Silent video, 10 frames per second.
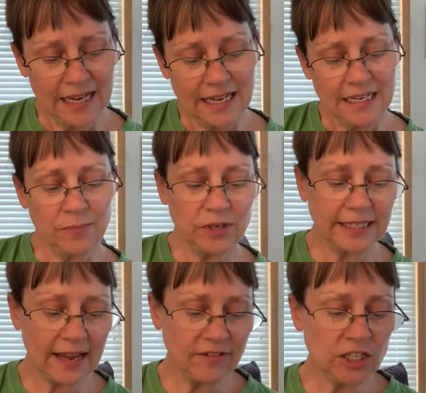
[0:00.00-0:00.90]
Number
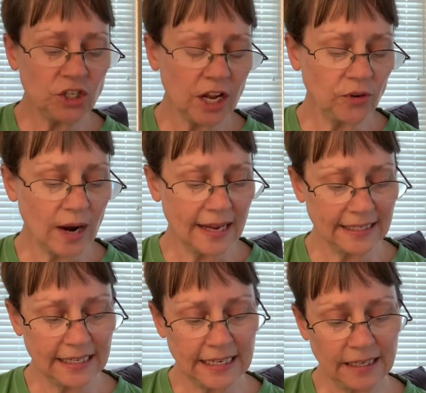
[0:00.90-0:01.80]
seven,
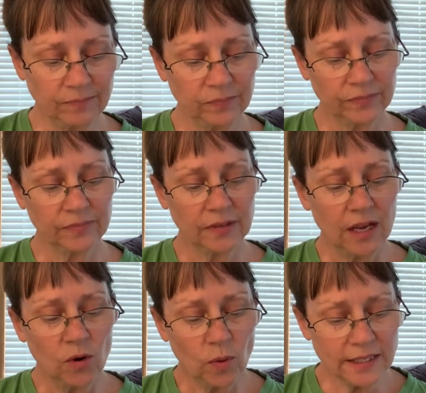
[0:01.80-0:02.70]
generosity.
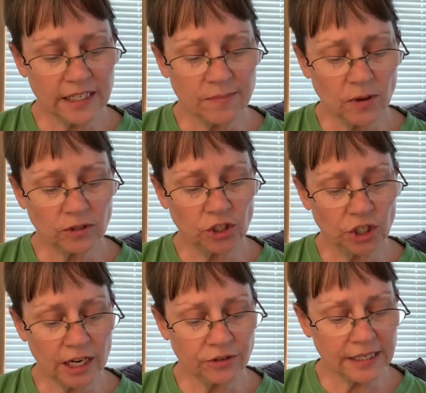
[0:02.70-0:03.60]
What's the most
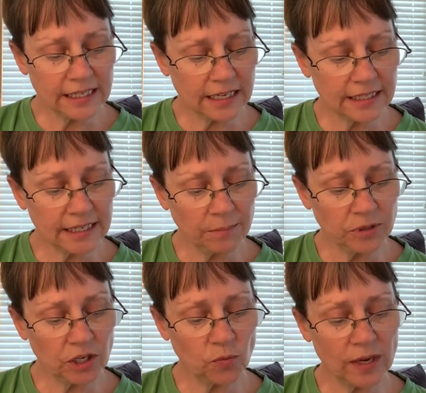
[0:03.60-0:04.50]
generous
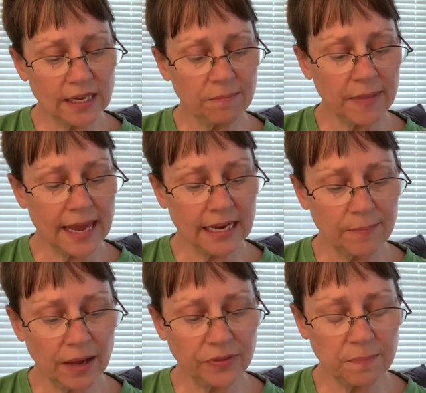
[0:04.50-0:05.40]
assumption we can make
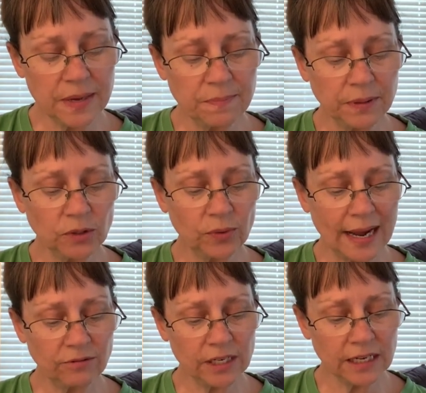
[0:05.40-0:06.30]
about the people
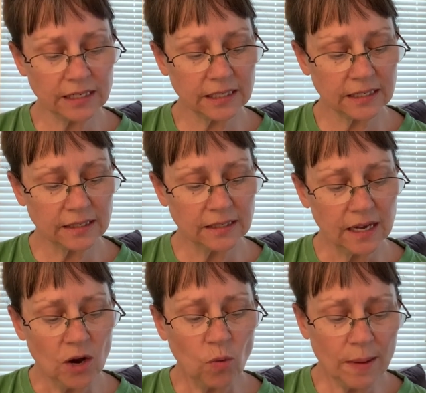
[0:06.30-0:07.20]
around us?
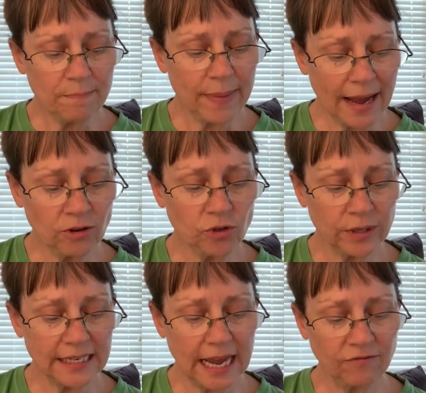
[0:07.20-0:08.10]
What
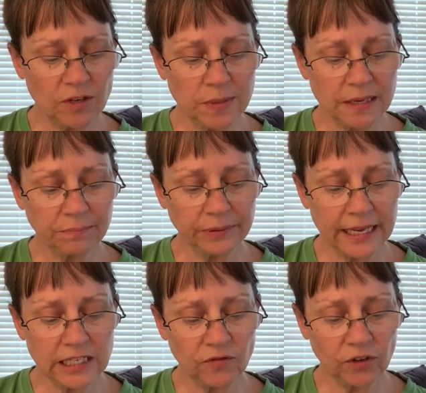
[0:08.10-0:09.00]
boundaries have to be in
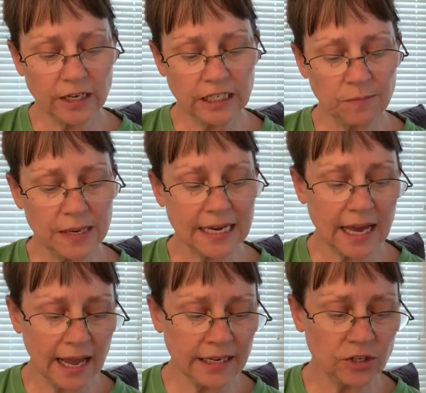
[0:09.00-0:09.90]
place for us to be
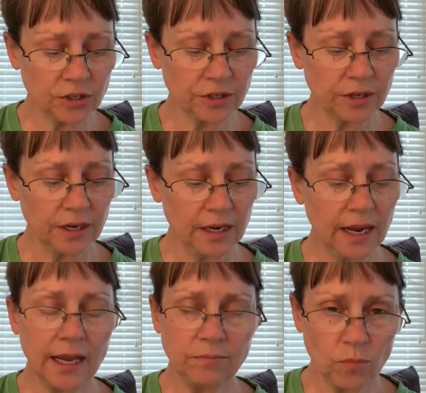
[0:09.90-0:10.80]
kinder
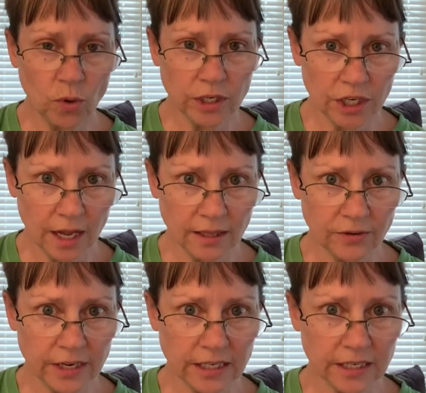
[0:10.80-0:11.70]
and more
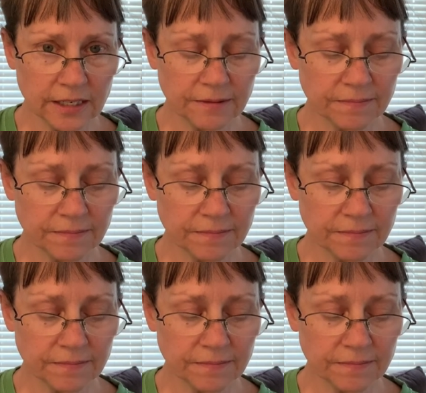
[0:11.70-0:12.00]
tolerant?